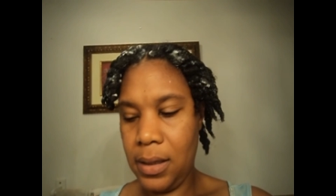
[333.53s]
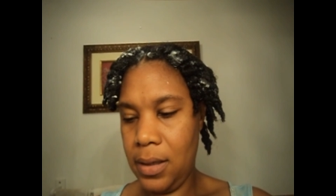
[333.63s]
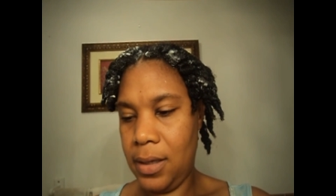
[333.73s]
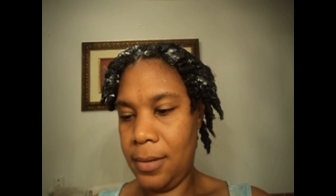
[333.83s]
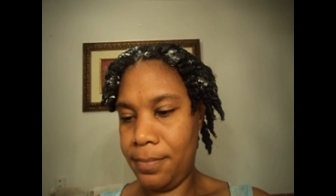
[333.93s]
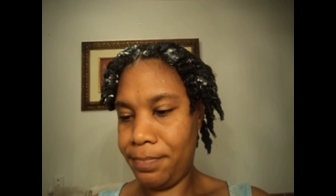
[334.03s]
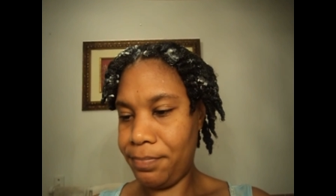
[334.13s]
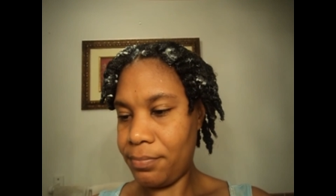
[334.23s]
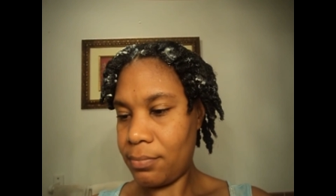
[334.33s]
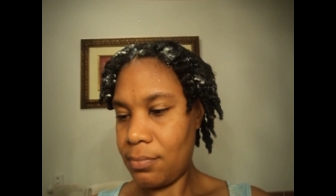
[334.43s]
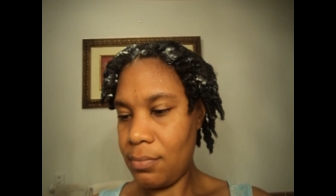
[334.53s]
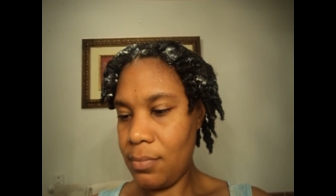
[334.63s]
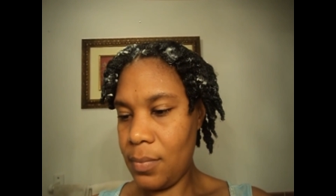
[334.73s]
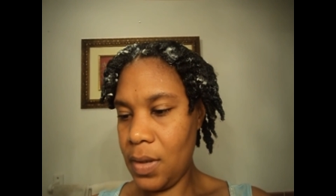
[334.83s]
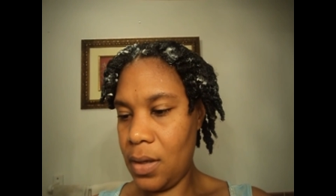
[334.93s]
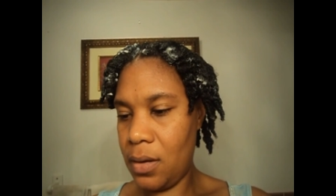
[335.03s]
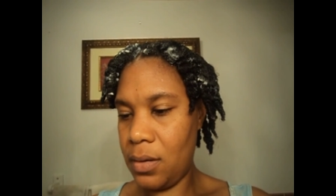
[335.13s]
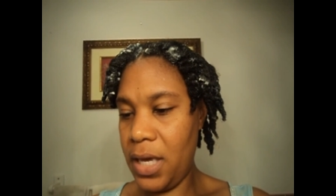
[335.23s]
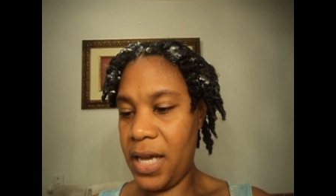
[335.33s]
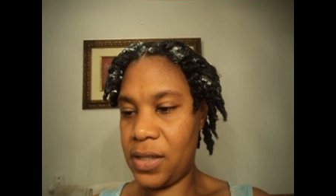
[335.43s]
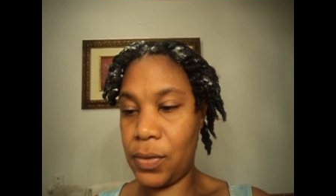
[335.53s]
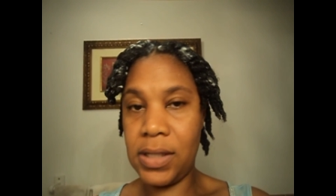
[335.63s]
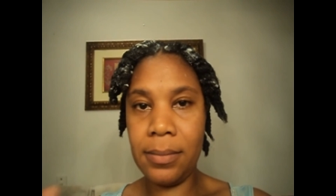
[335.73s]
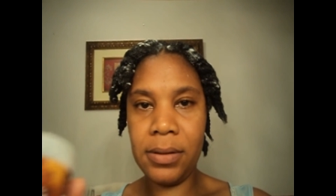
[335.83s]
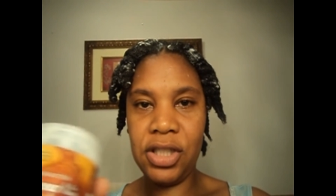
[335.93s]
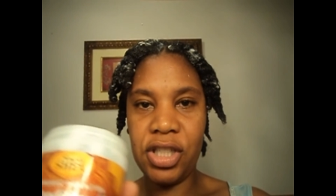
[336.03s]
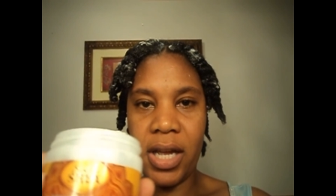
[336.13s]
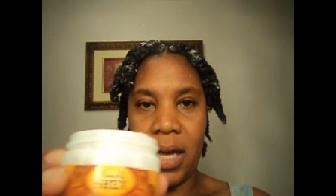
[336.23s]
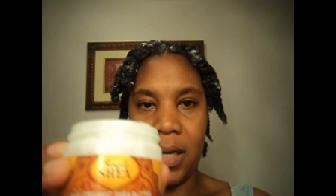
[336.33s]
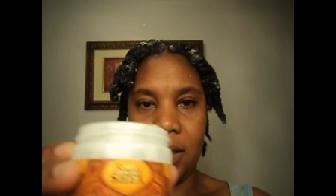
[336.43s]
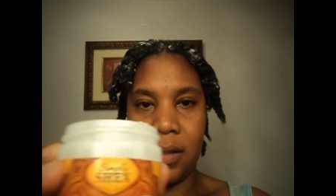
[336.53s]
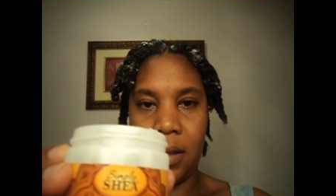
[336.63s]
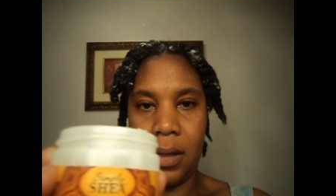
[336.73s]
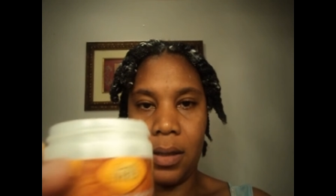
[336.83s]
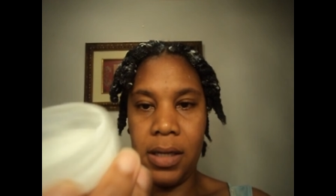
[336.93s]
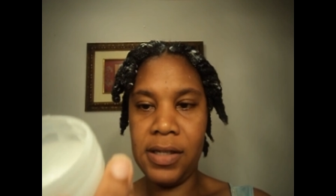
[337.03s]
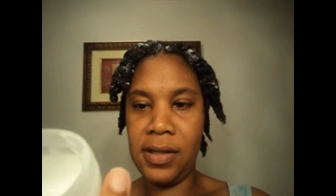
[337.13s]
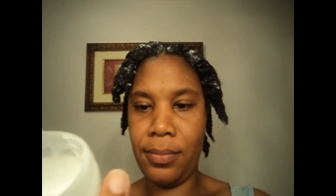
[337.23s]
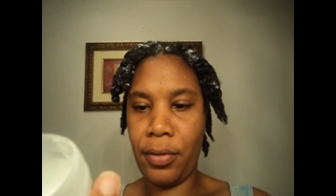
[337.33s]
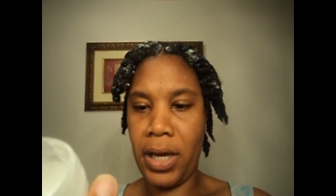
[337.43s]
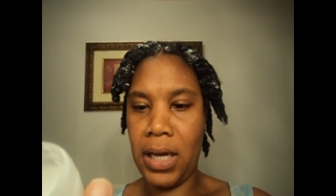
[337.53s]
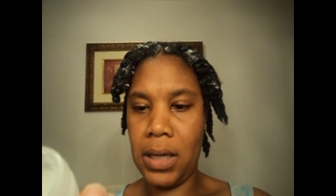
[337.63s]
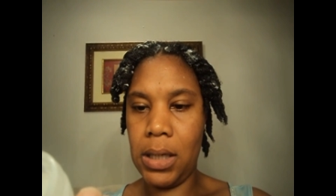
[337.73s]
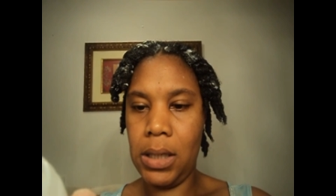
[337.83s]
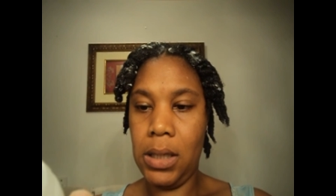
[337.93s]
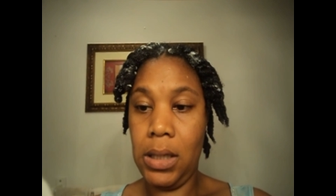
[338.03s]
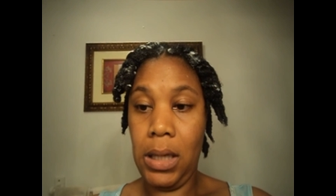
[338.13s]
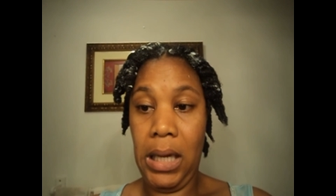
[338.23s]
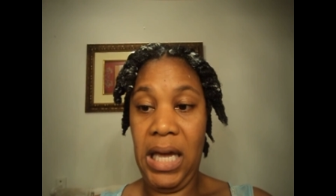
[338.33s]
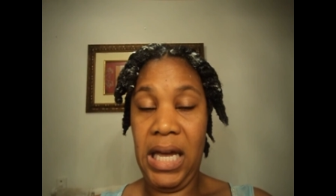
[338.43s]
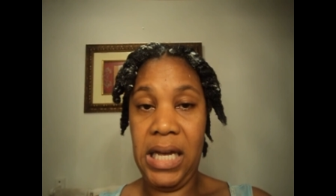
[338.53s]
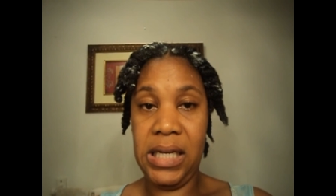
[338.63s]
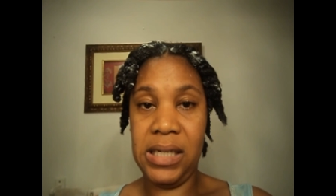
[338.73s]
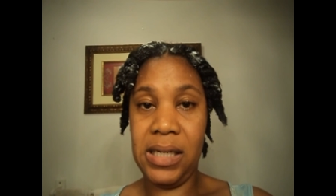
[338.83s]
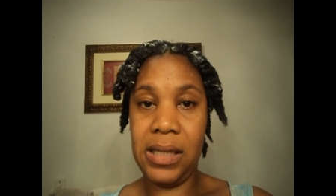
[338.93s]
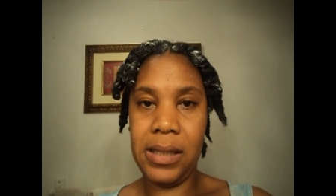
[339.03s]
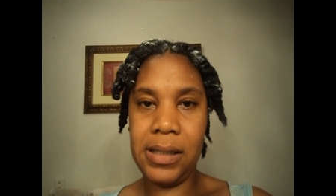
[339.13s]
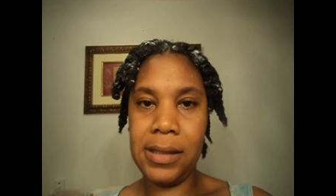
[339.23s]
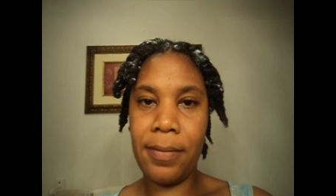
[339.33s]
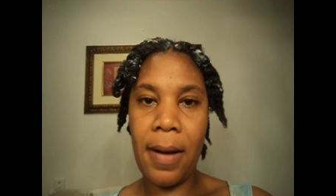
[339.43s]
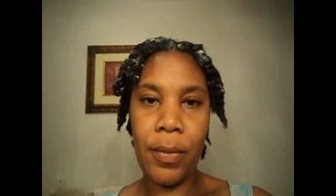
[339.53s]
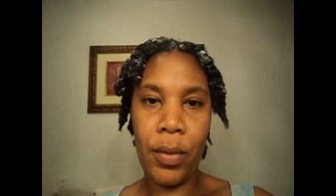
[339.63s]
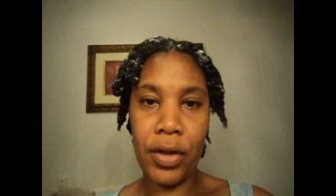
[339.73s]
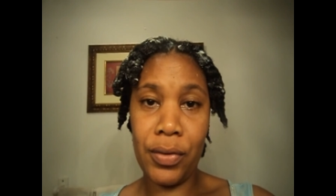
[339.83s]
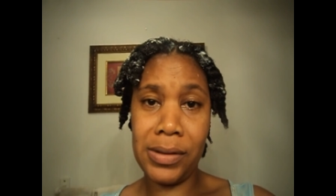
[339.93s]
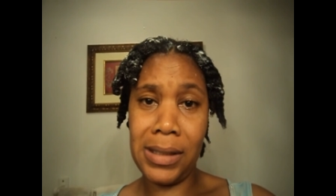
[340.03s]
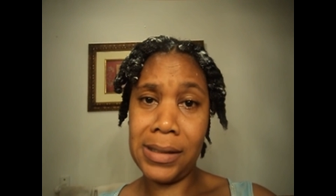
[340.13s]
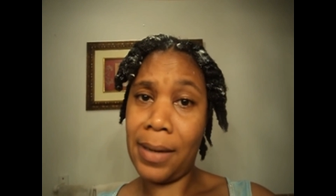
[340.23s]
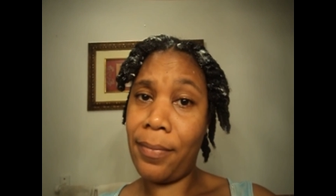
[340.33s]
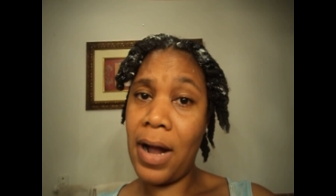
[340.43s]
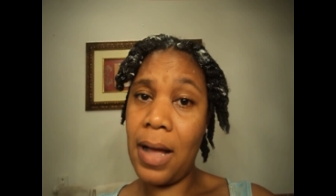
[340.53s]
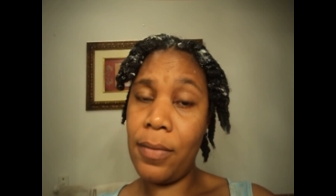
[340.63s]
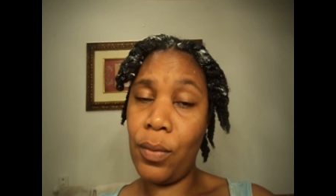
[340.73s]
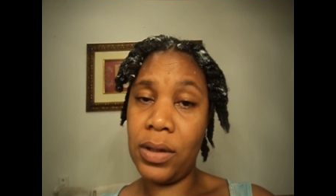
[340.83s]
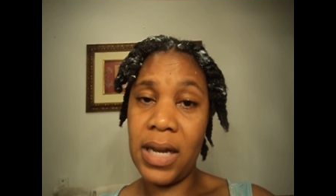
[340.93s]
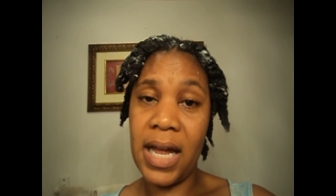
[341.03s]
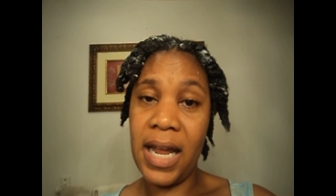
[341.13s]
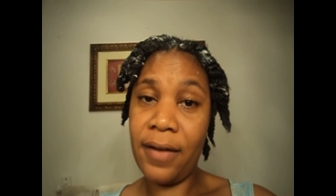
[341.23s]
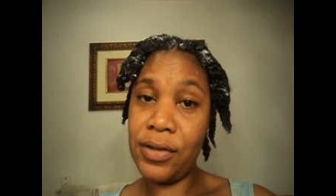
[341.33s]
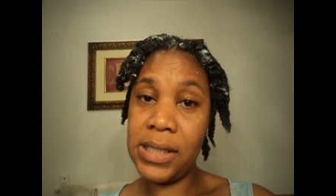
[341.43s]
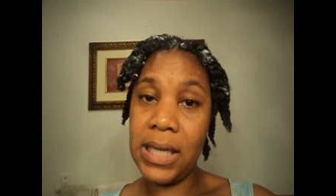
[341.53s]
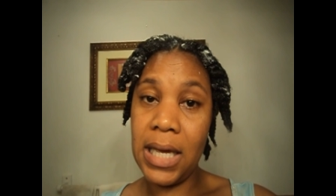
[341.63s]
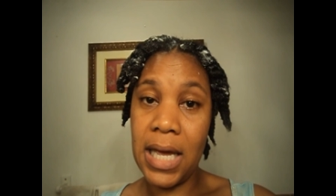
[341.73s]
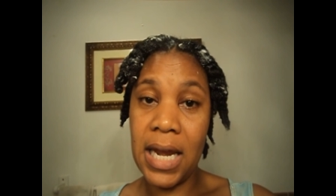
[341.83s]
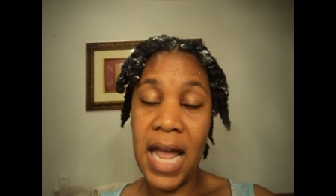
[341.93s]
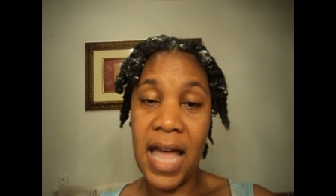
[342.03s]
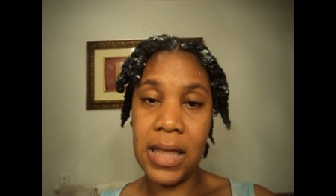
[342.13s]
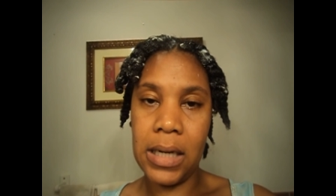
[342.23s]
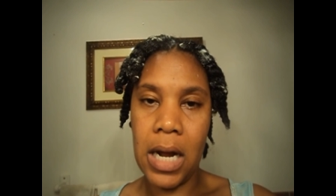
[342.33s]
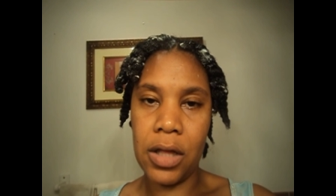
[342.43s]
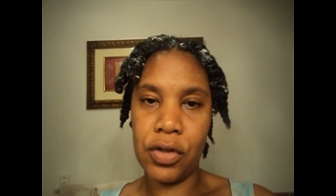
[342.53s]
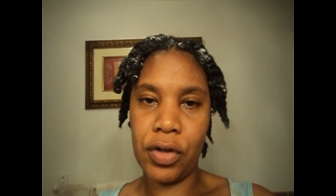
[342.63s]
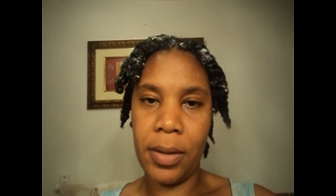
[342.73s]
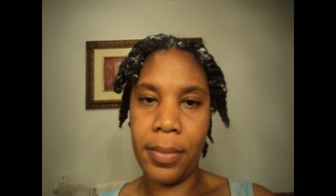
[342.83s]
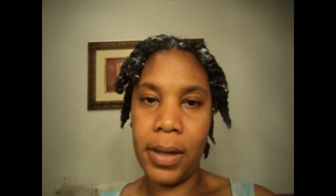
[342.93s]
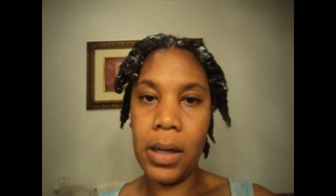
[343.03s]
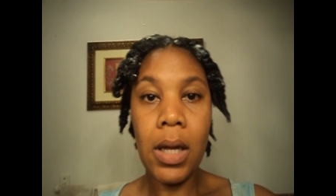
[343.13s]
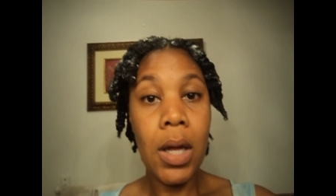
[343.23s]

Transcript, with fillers: Um, yeah, so Simply Shea is the is the brand, and this is probably one of those things I probably will not ever see again at the Dollar Tree, but